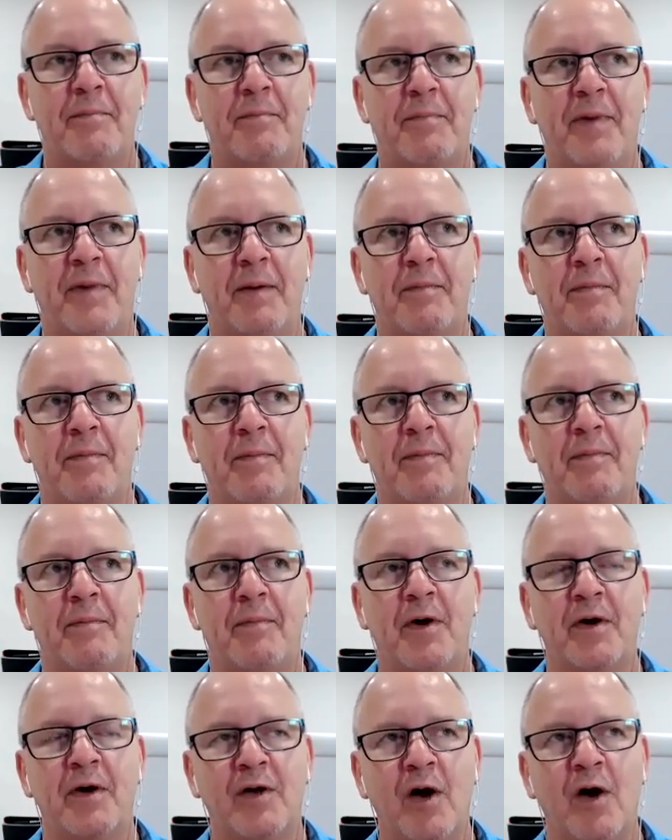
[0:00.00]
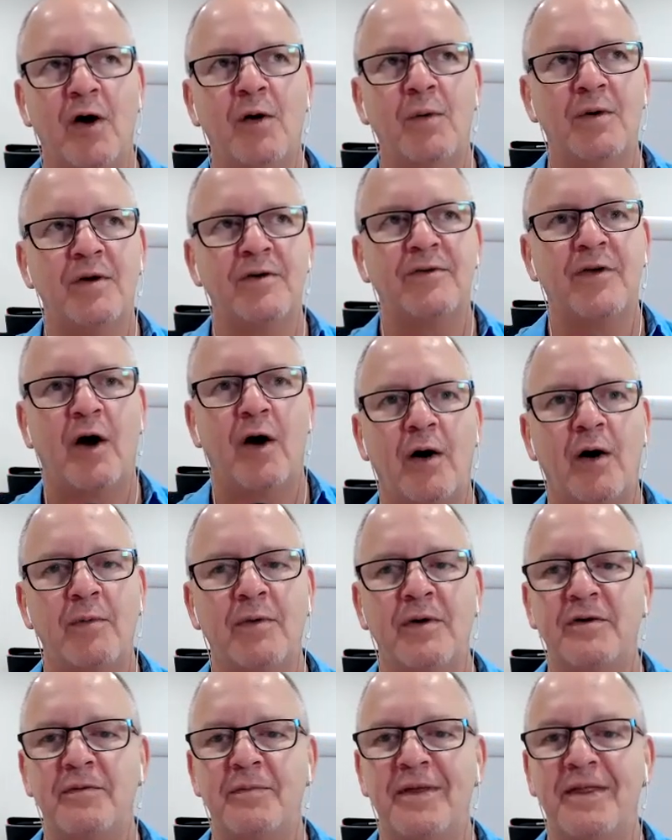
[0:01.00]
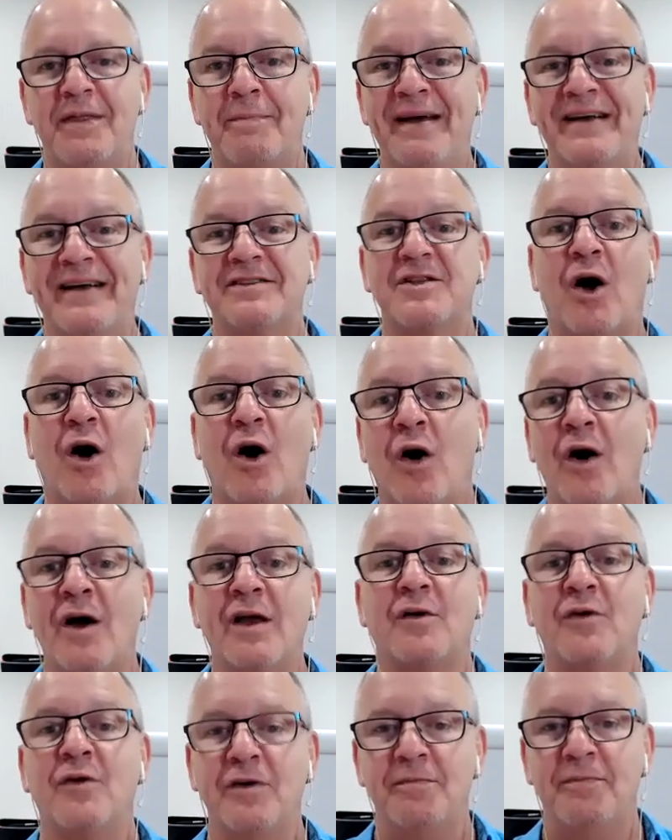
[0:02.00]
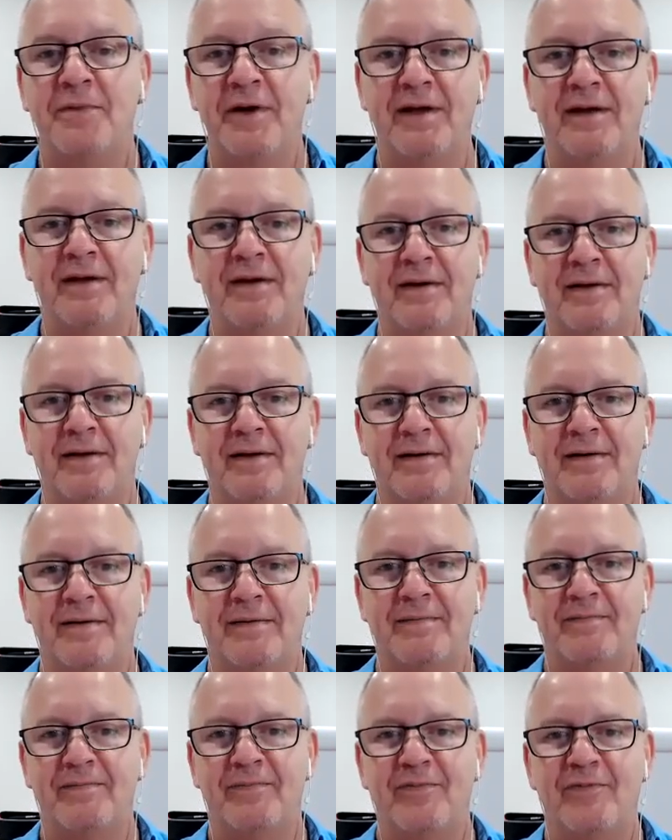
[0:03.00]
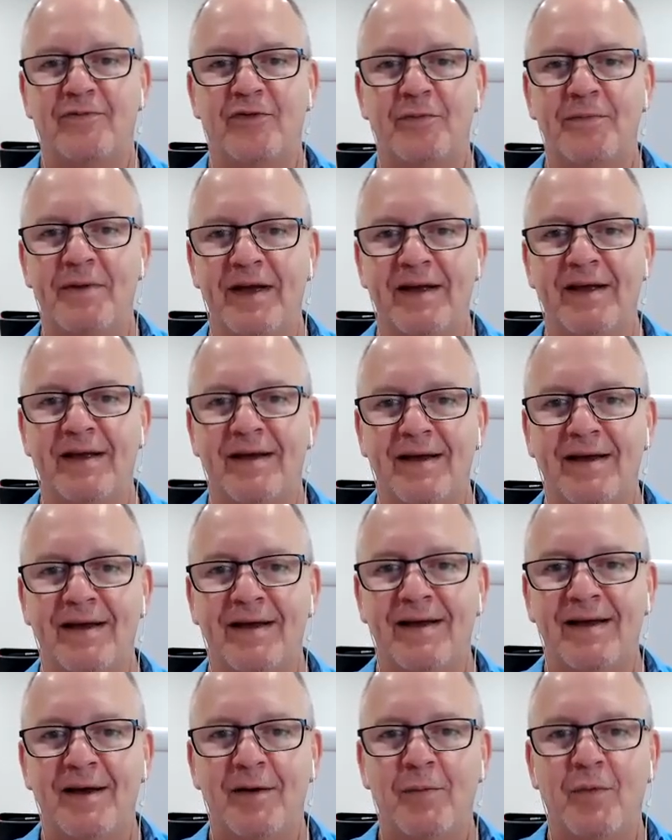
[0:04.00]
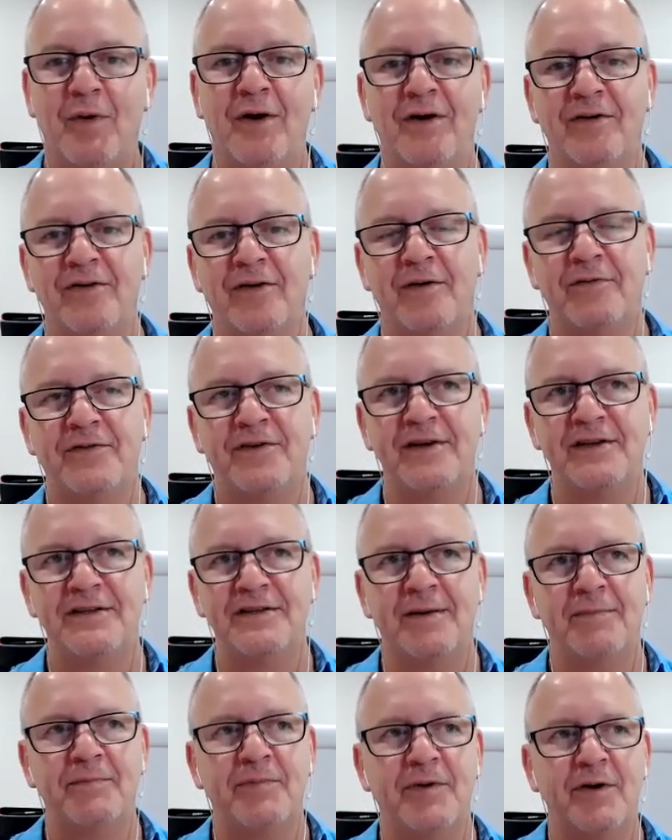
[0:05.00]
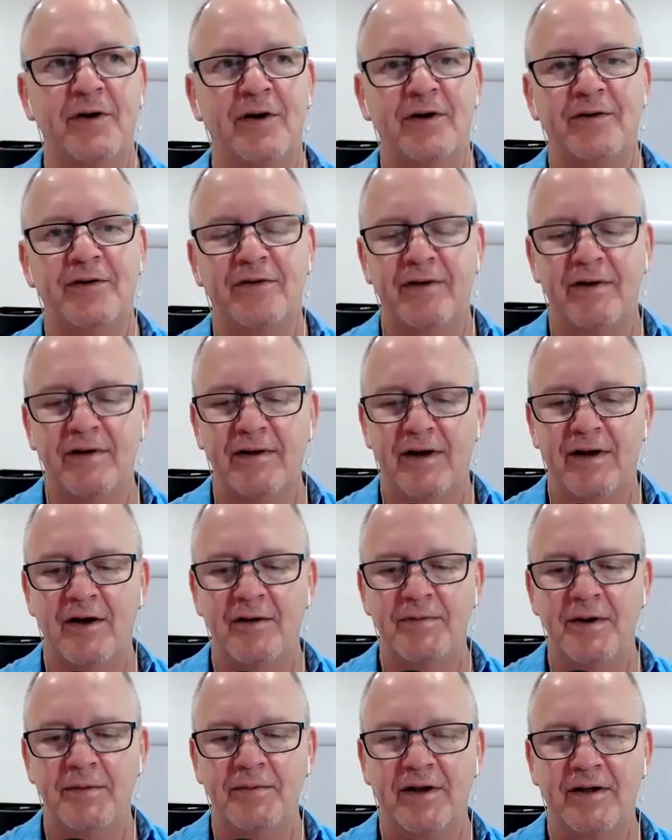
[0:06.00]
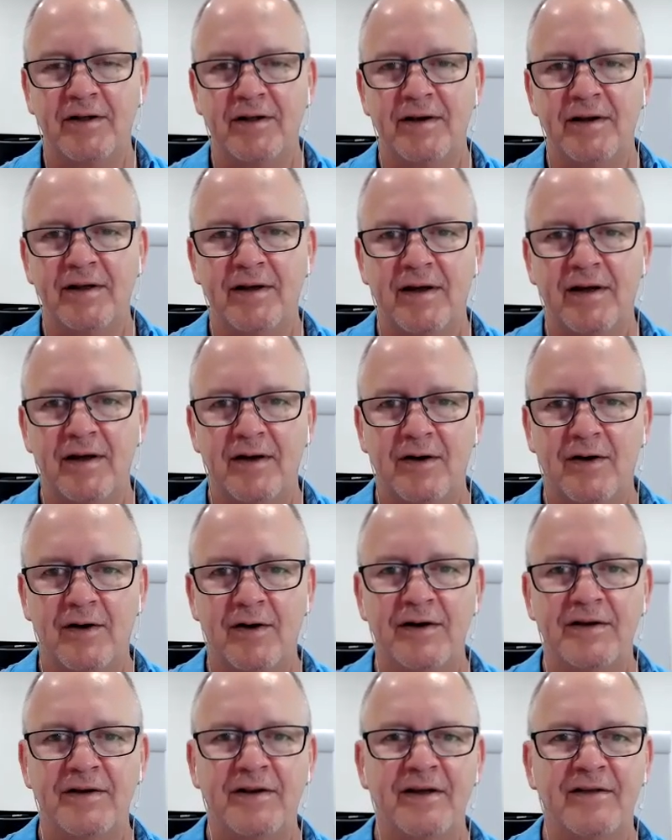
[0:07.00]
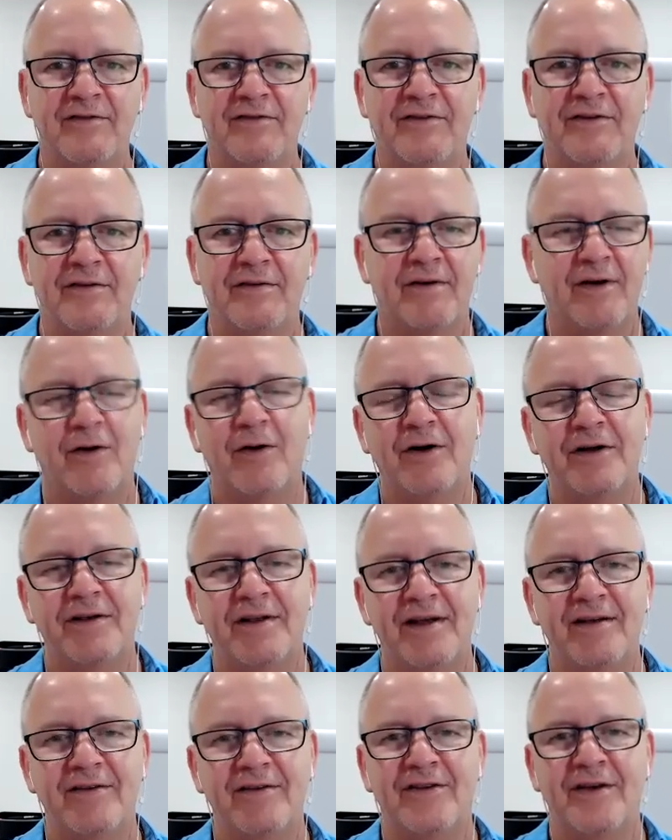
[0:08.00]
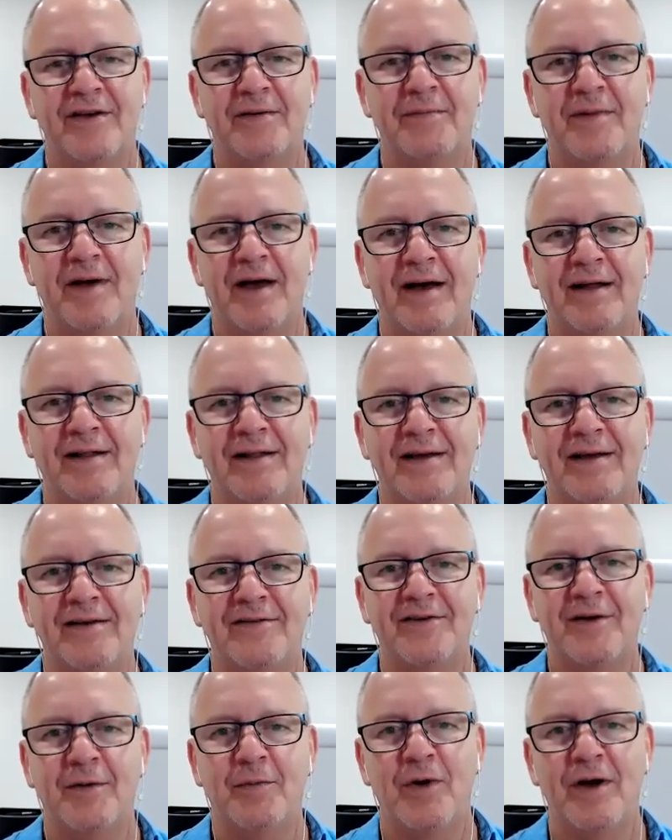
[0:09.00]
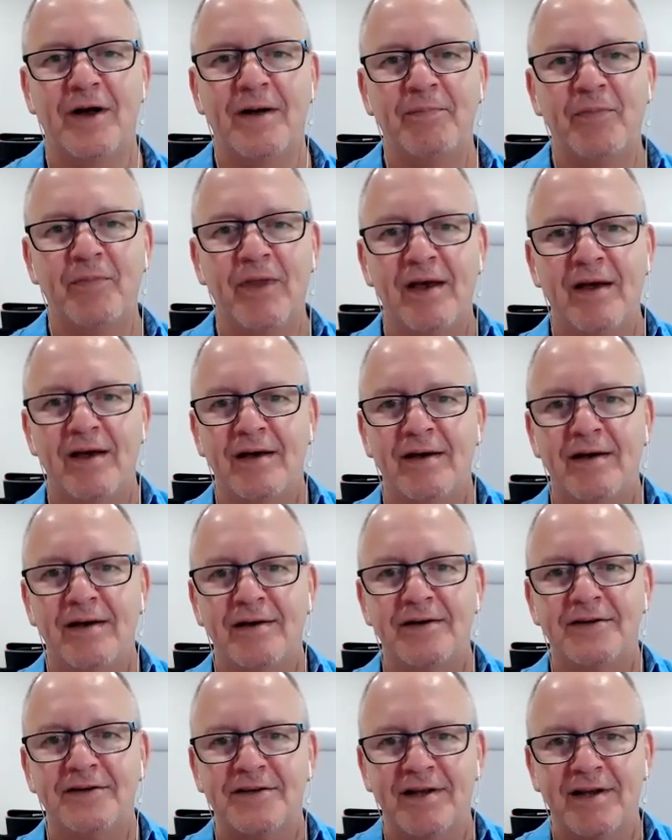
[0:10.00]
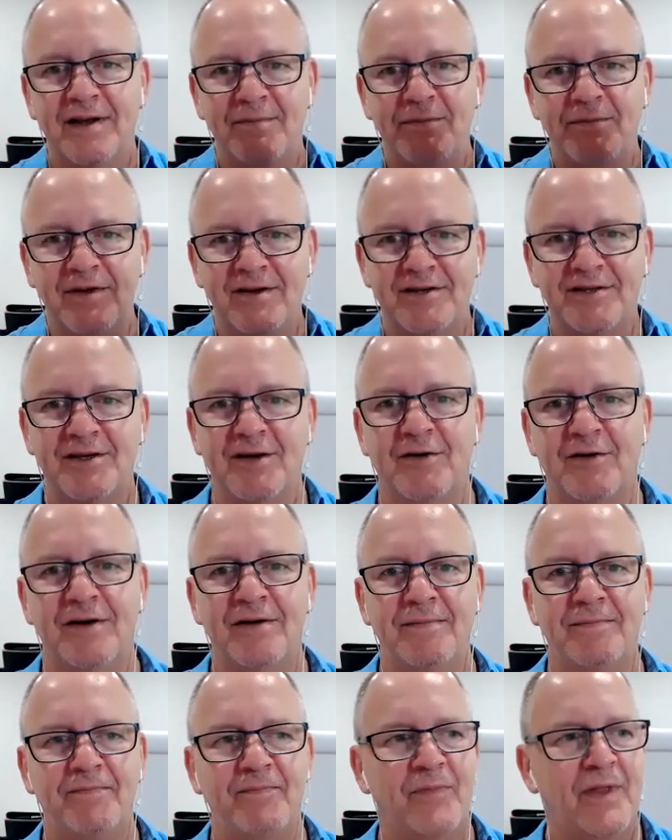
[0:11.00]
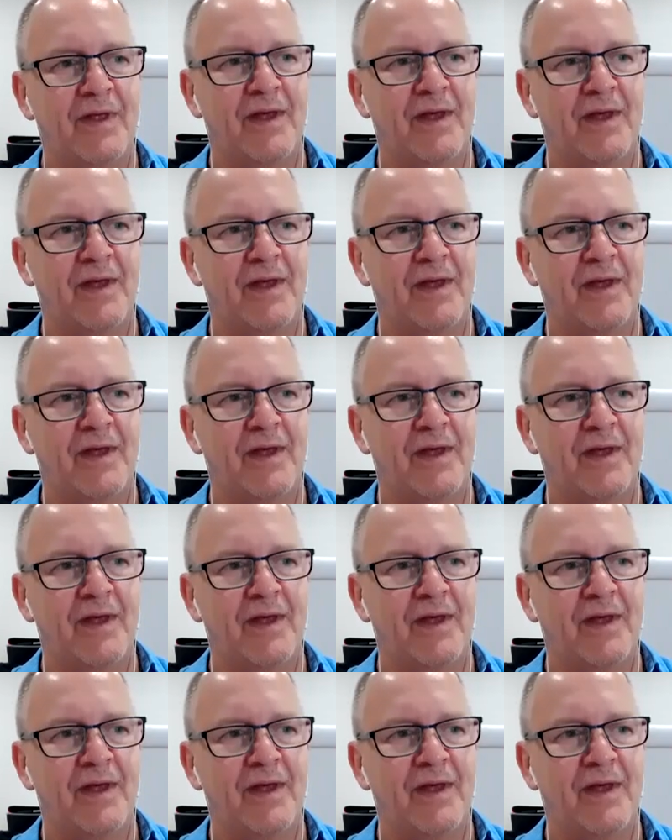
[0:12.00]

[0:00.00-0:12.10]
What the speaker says: But my goal was wanted to be the best I could be for me. Whereas I've seen some podiatrists that open up a clinic, hide down some alley somewhere, set up their sign,